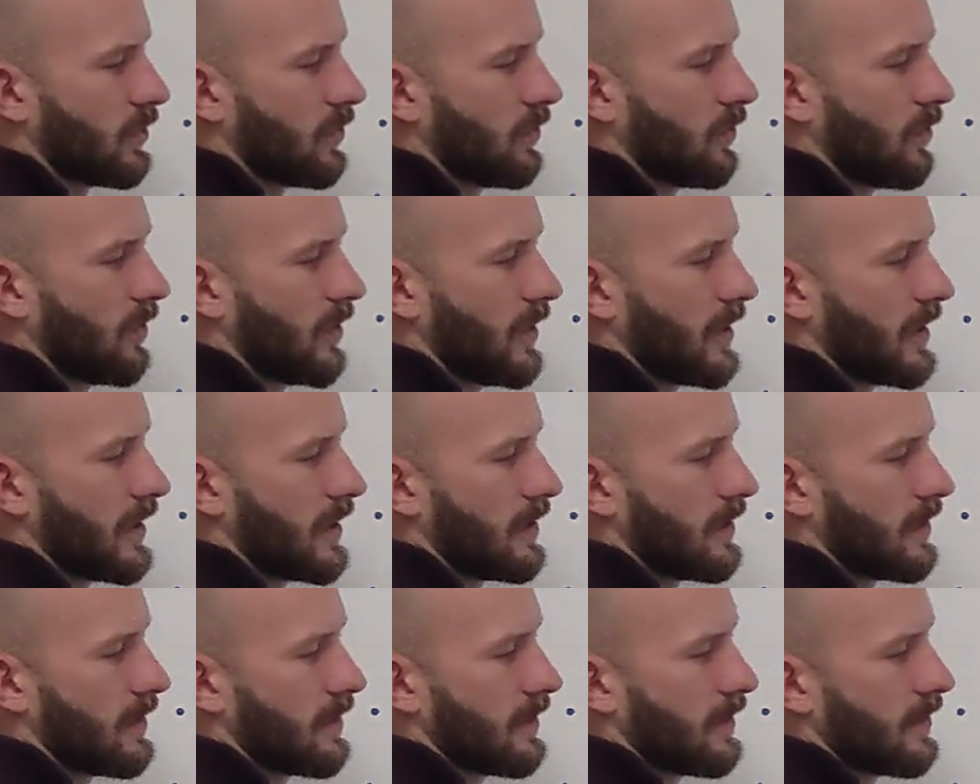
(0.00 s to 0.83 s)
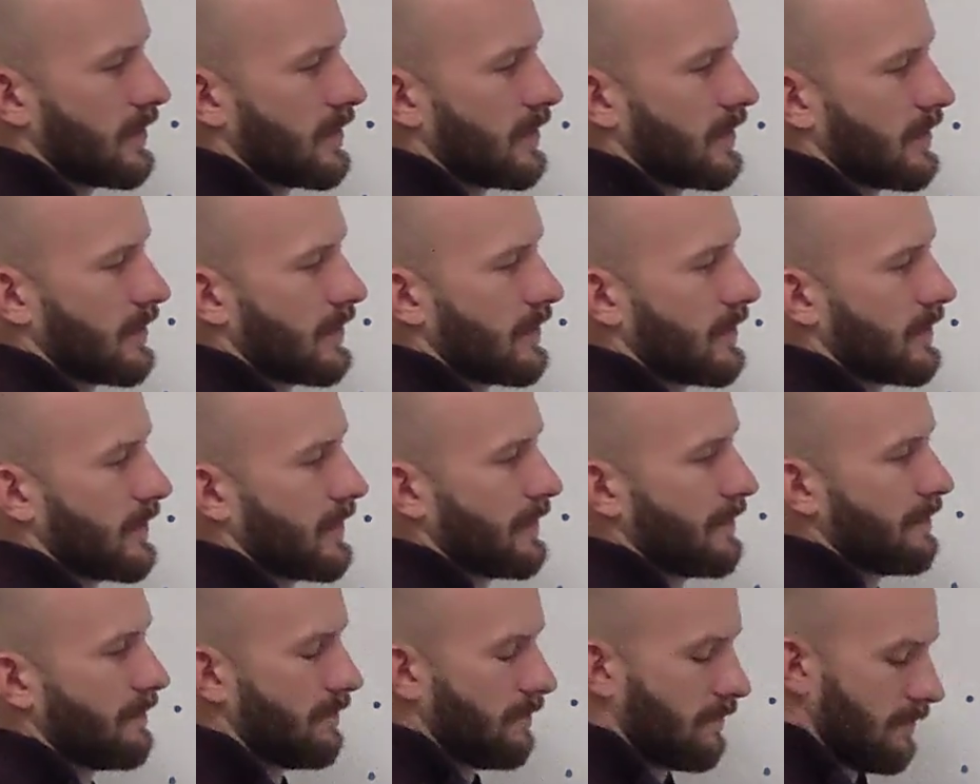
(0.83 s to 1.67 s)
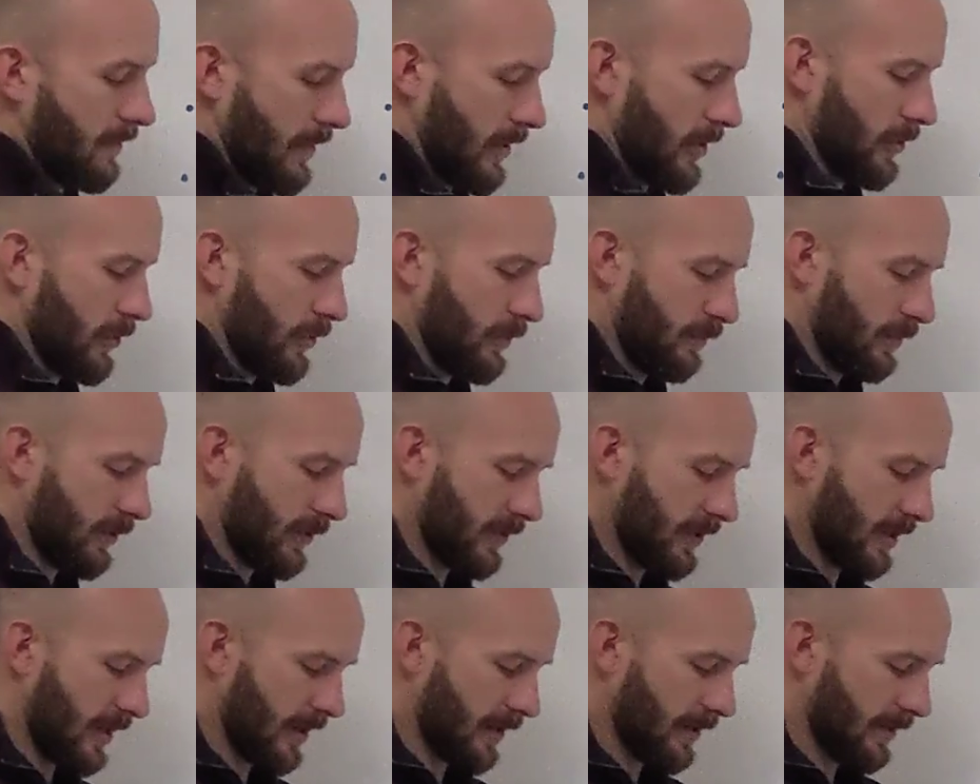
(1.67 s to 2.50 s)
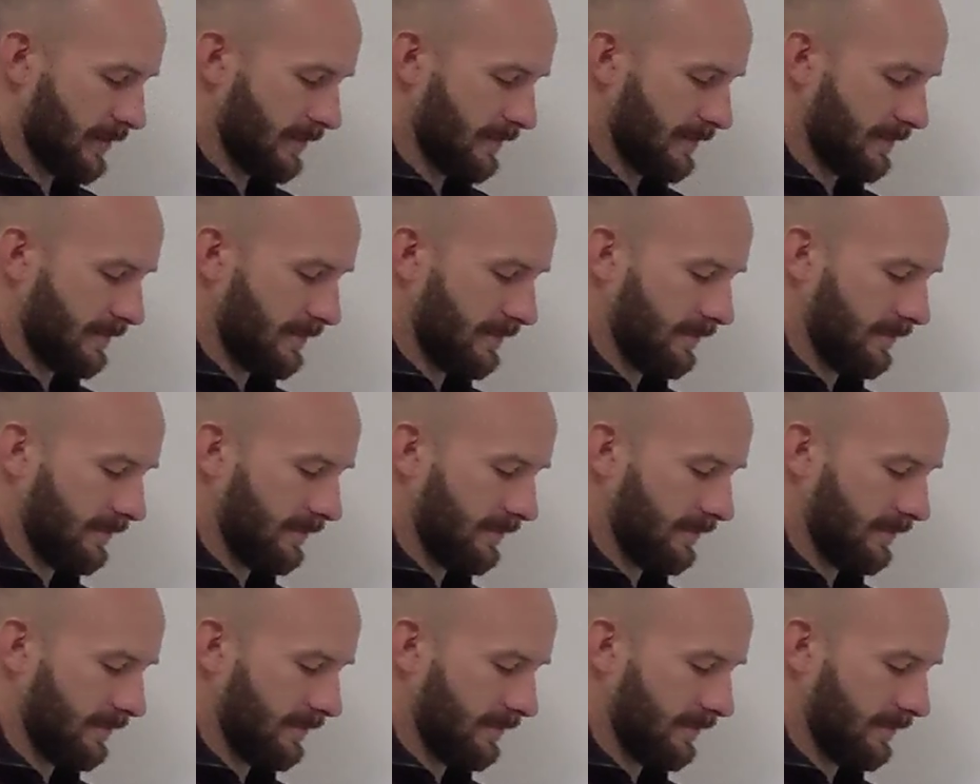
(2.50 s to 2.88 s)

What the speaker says: 20 meters per second.